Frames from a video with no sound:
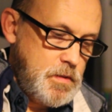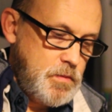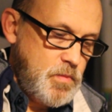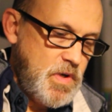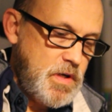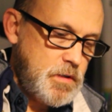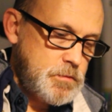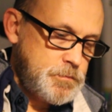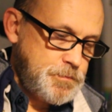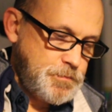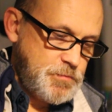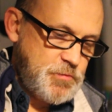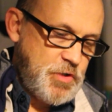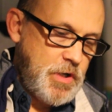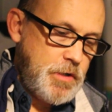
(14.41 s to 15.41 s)
Well,
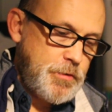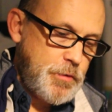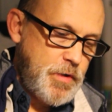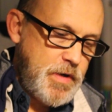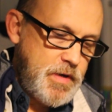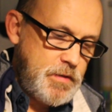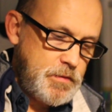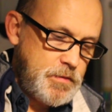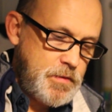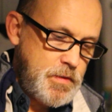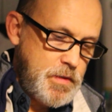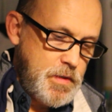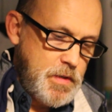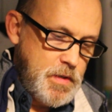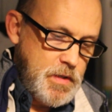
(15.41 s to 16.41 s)
done reading
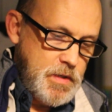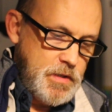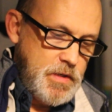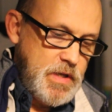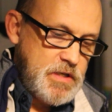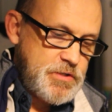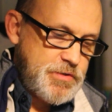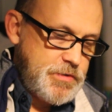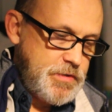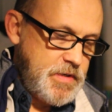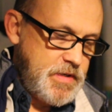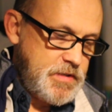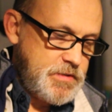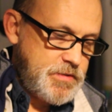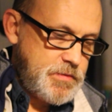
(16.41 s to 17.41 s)

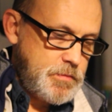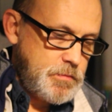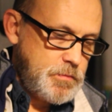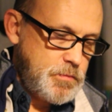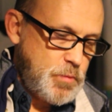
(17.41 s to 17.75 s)
yesterday's